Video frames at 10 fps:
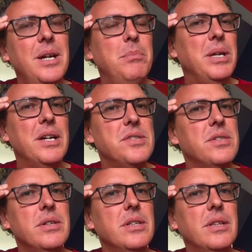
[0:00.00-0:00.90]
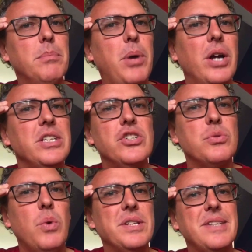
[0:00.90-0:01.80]
because the body
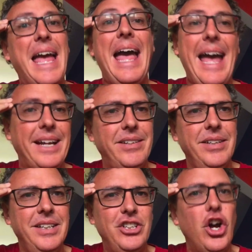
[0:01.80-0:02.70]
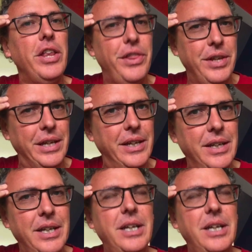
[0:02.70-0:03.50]
just wants to act, not think.